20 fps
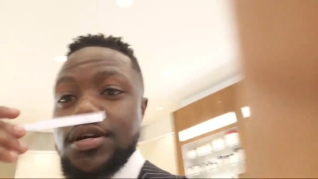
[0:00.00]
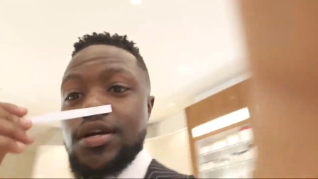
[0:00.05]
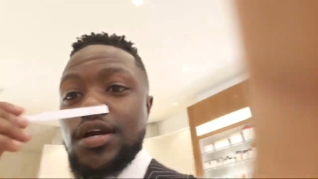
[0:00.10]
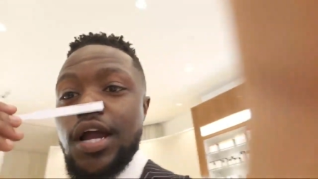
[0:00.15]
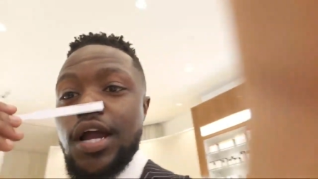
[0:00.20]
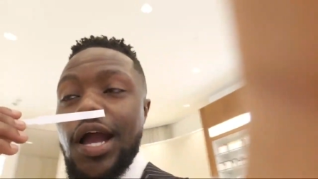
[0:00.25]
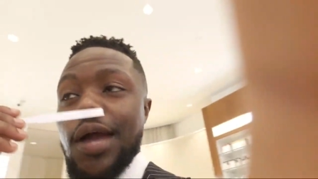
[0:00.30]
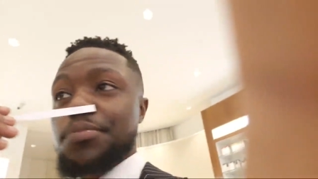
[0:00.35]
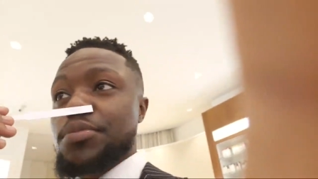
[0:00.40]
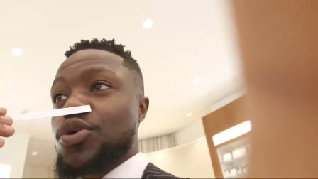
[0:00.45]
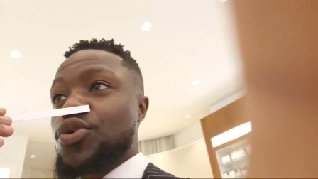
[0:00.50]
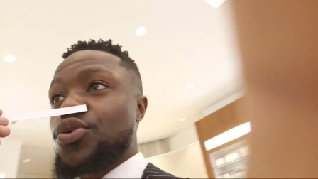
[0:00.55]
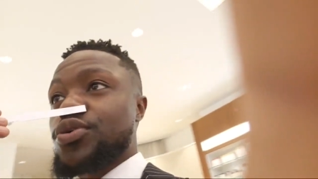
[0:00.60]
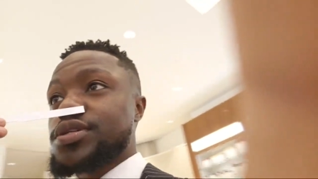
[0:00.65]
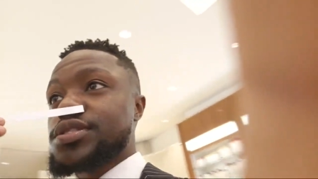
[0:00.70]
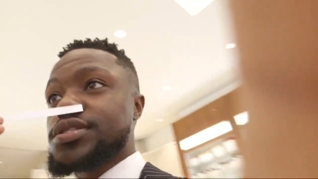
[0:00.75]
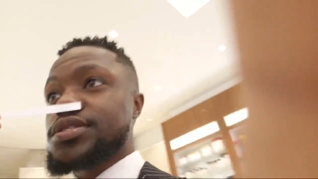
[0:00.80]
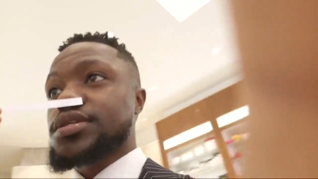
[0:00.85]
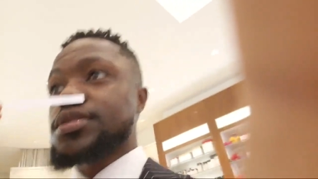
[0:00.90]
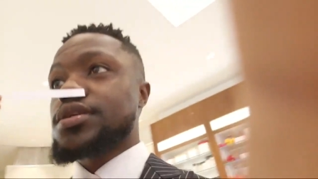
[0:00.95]
I'm going
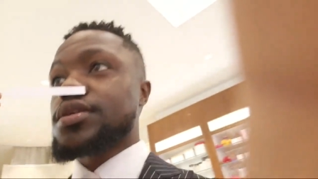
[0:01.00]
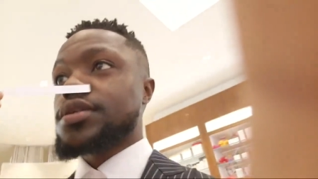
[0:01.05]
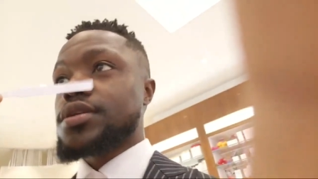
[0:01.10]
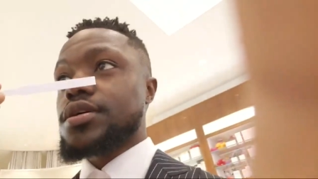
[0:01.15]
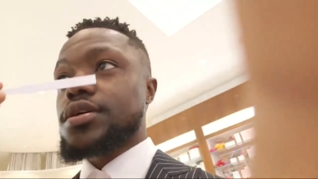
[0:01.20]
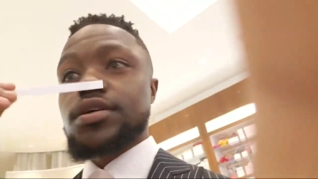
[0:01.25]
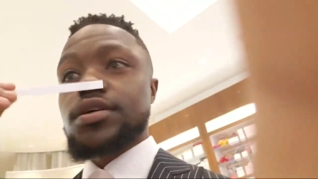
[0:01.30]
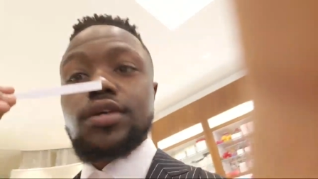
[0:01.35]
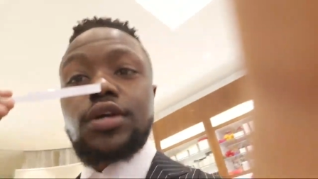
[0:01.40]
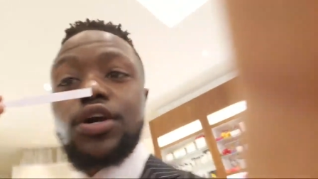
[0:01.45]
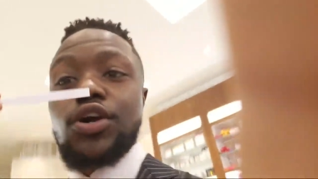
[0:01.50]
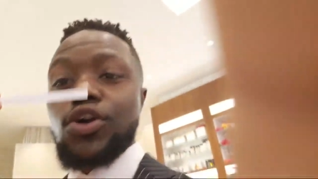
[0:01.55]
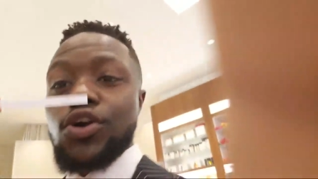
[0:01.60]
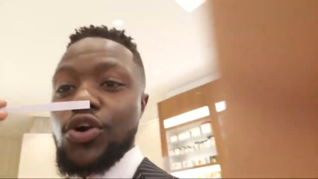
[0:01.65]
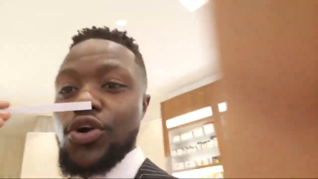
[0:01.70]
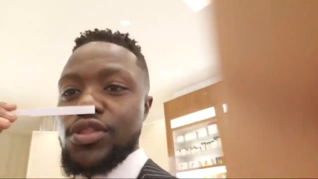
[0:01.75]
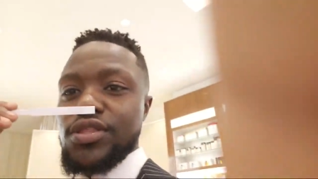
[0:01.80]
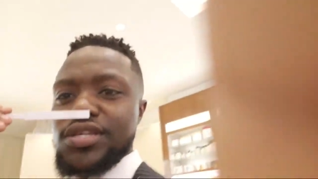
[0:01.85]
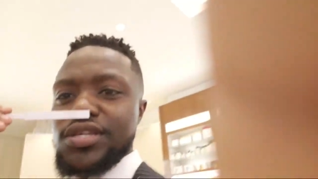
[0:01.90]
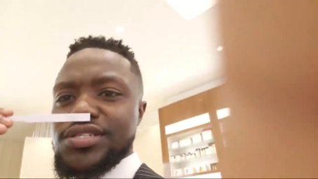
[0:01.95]
to call
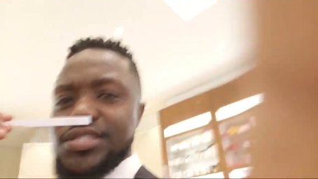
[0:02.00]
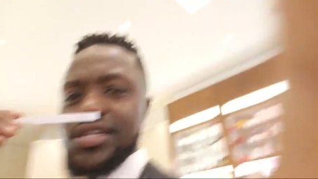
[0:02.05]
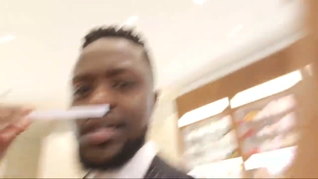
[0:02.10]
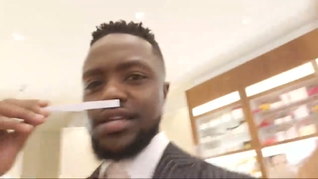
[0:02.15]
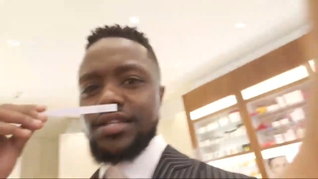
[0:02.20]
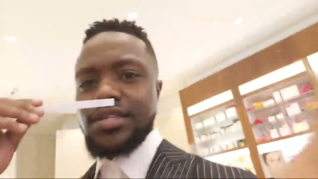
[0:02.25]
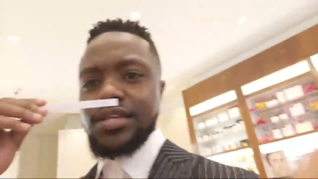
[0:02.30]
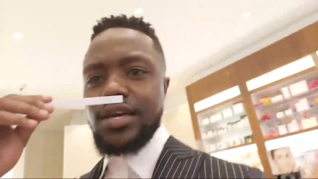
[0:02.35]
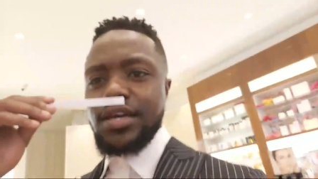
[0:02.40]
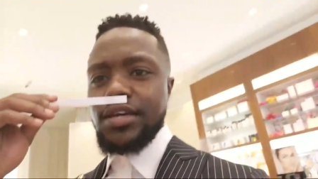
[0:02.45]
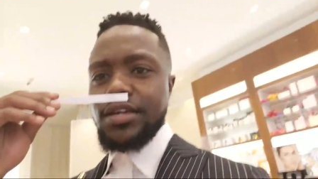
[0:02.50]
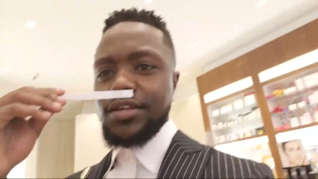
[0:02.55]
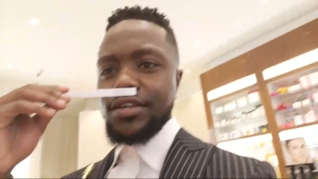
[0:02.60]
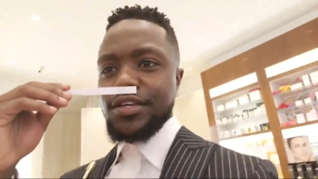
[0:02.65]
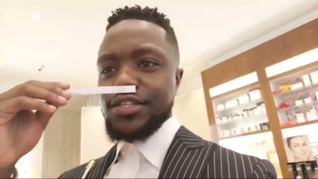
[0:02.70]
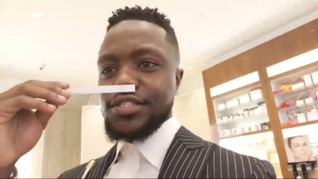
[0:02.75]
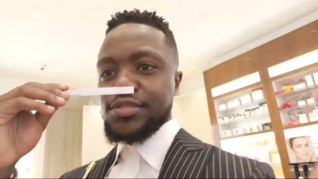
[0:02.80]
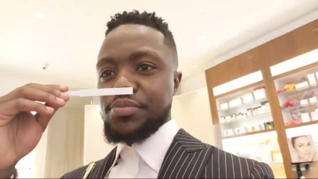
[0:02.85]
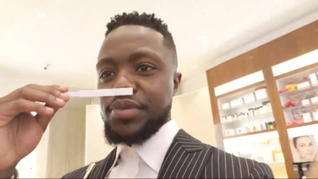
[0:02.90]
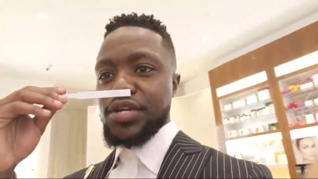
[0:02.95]
this a day. It's
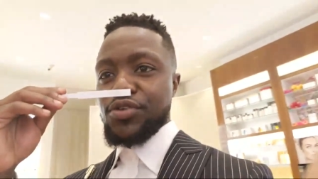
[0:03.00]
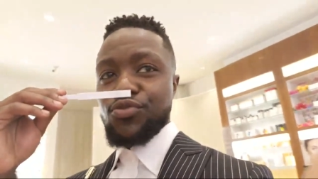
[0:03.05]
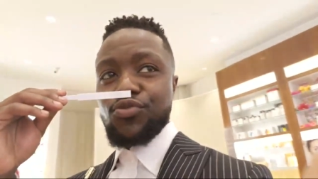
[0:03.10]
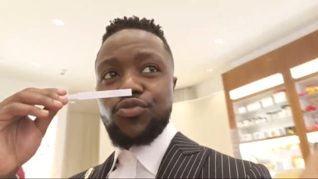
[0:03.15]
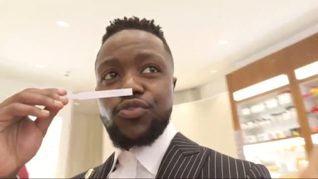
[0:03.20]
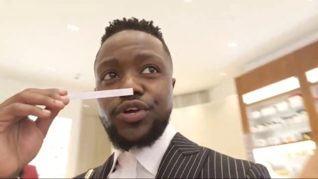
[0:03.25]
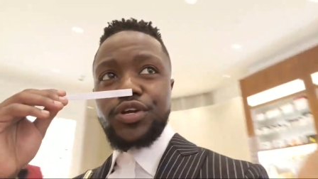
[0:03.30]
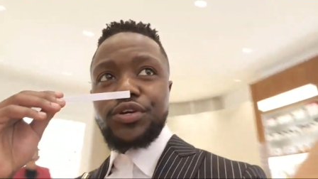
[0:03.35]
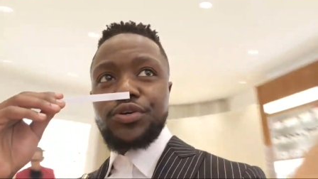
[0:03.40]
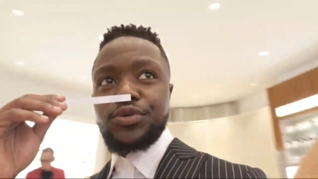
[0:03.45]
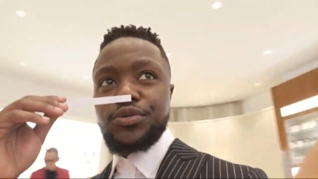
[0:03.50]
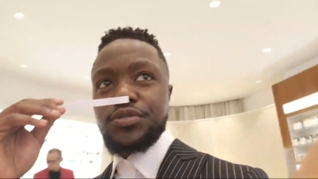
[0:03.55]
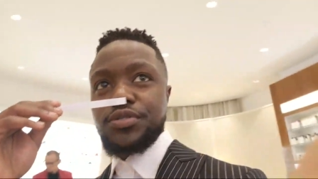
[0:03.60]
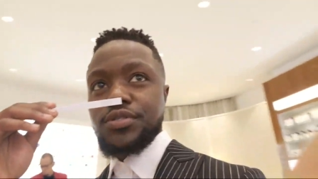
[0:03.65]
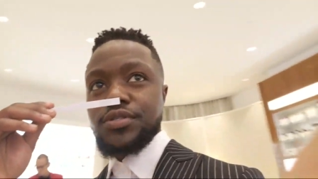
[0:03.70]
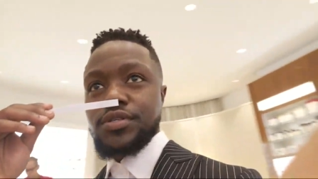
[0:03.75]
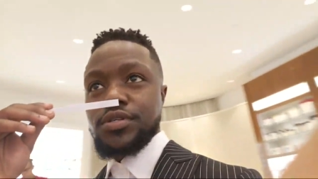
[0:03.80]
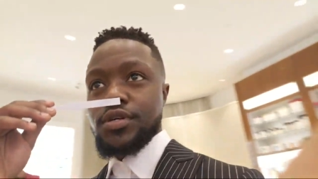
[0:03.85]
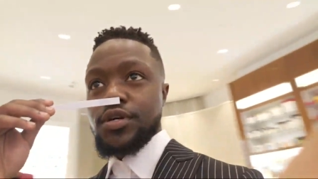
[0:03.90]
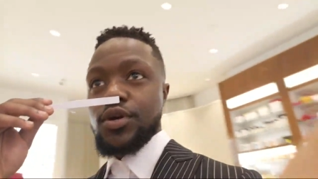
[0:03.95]
been real.
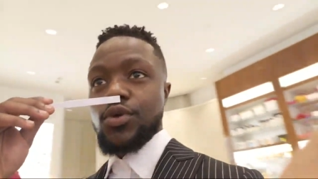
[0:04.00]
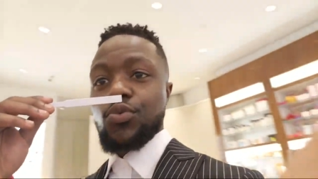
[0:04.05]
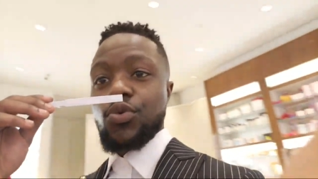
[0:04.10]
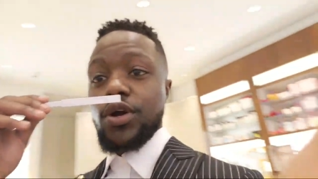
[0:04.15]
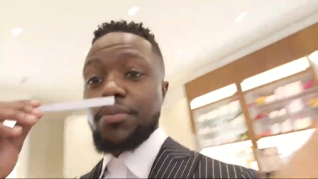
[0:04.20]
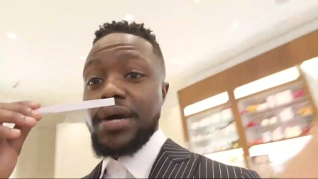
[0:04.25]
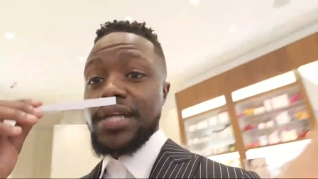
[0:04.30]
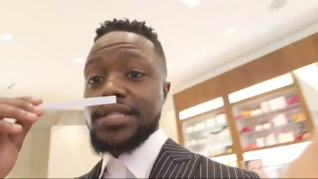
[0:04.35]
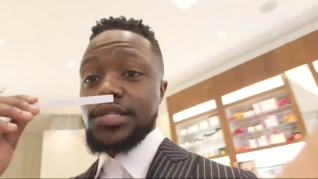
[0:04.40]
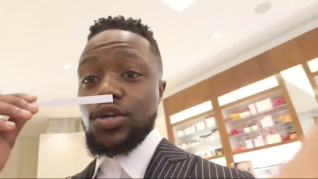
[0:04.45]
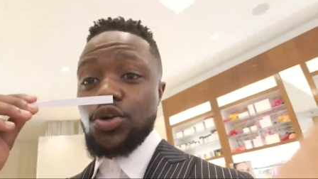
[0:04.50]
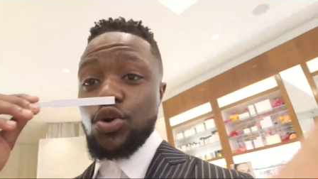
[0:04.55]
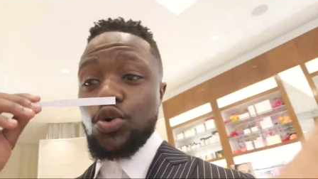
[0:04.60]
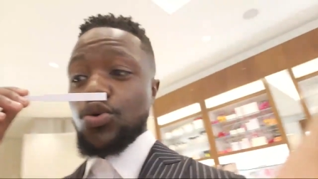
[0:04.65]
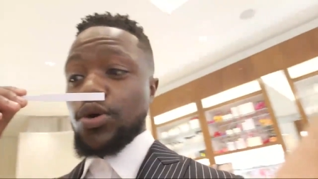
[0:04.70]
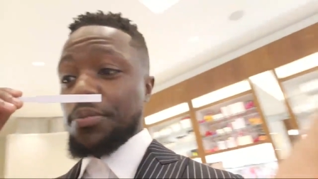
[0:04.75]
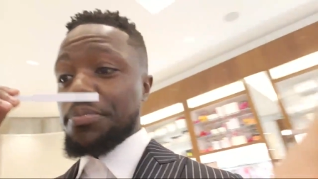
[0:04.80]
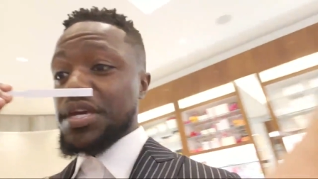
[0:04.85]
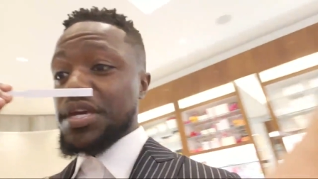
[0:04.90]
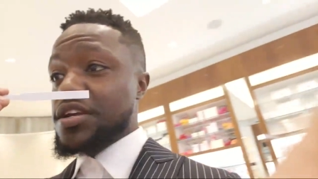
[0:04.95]
We're about to go to a
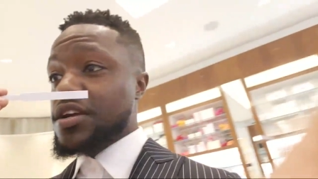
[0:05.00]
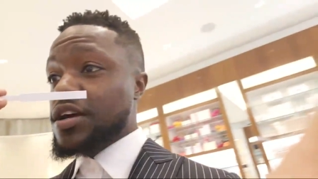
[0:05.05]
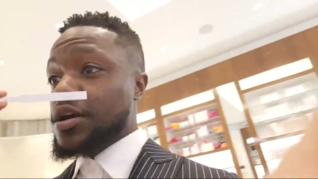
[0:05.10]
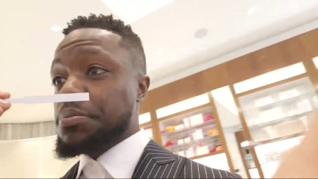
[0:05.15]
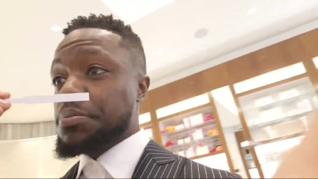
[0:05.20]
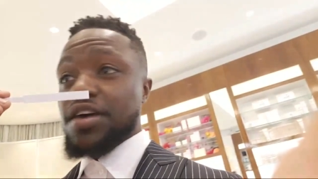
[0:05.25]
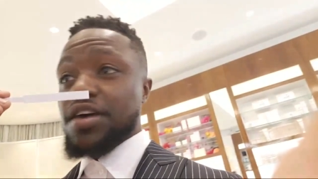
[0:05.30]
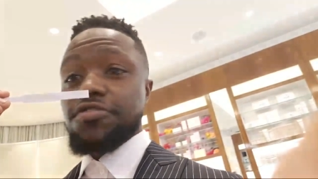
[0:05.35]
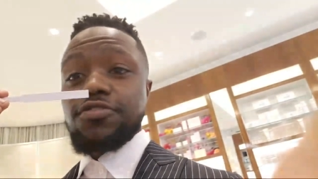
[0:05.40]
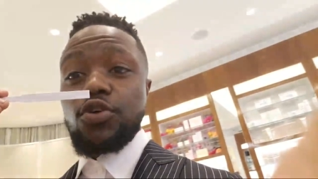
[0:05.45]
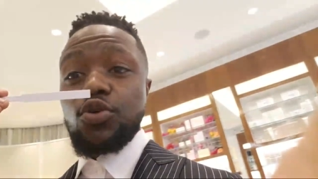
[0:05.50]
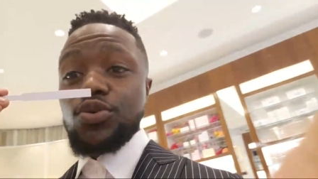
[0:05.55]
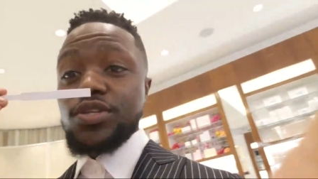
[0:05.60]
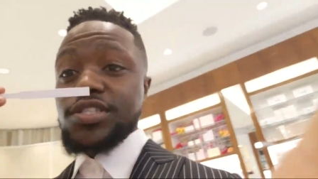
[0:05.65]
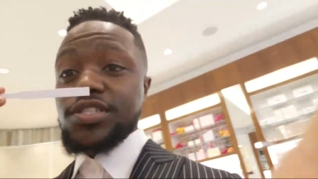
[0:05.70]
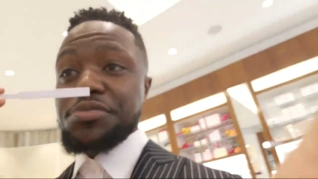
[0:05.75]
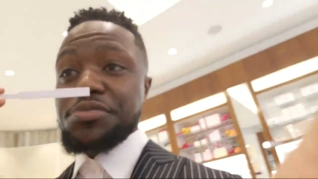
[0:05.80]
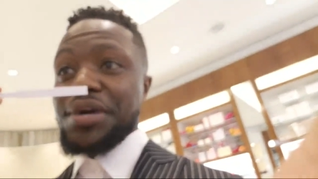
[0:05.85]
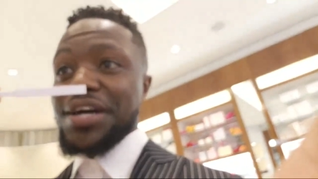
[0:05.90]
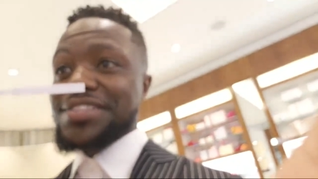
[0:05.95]
meetup. My phone is
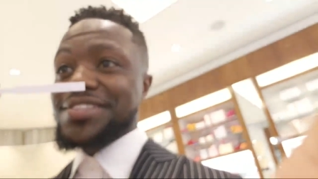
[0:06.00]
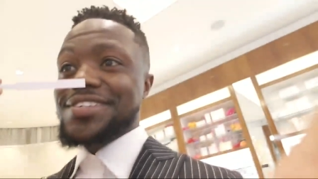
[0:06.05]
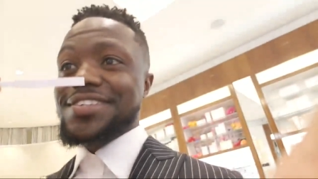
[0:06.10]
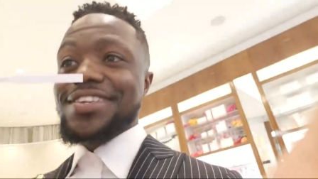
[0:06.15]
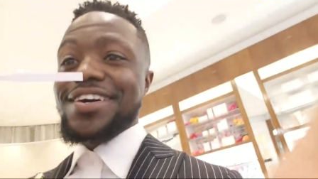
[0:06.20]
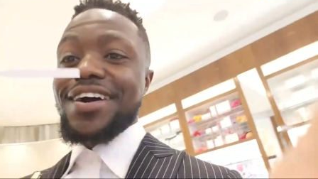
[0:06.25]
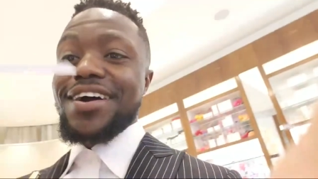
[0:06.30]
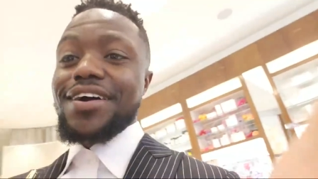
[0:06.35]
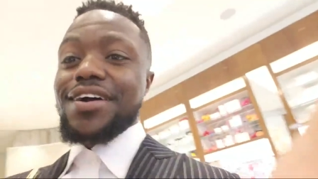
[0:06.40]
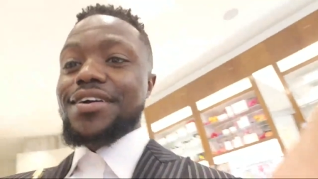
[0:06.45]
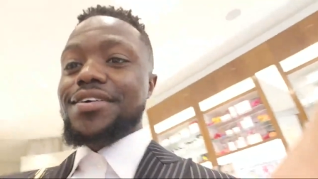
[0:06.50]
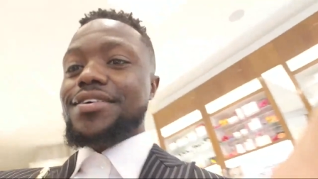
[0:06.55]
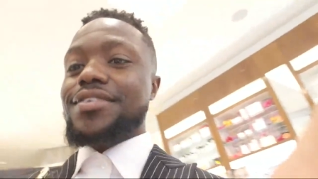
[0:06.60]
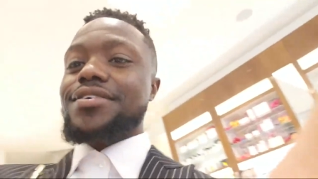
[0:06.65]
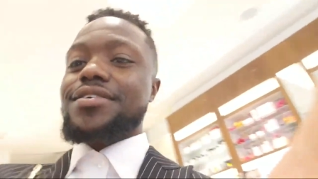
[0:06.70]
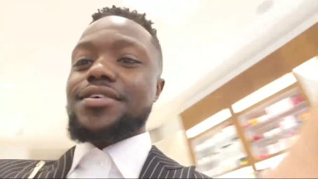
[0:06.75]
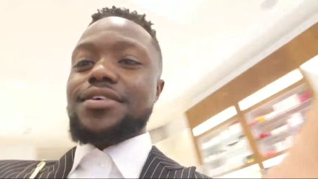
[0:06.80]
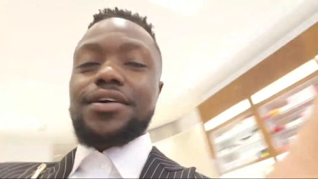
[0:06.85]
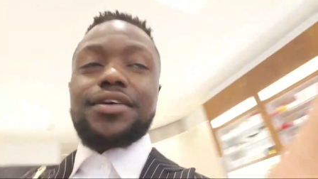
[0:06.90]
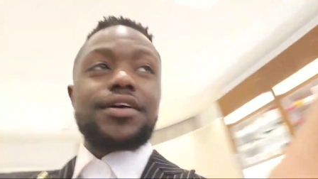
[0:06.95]
about to die.
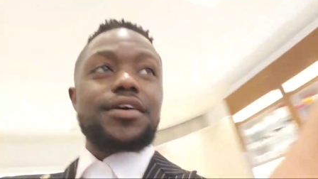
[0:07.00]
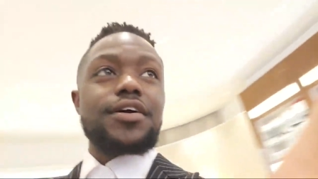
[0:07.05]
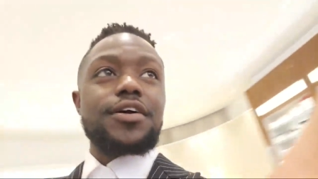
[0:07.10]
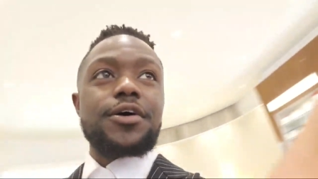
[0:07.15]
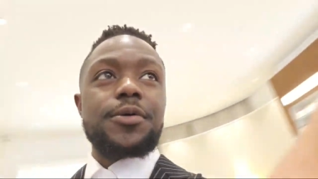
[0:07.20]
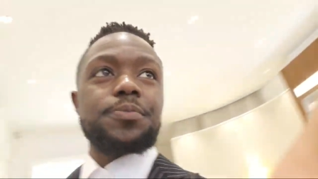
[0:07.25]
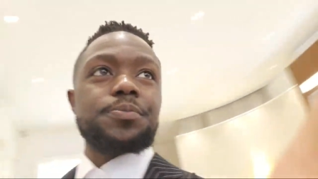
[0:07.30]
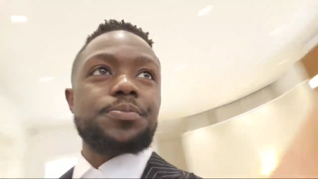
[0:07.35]
Um,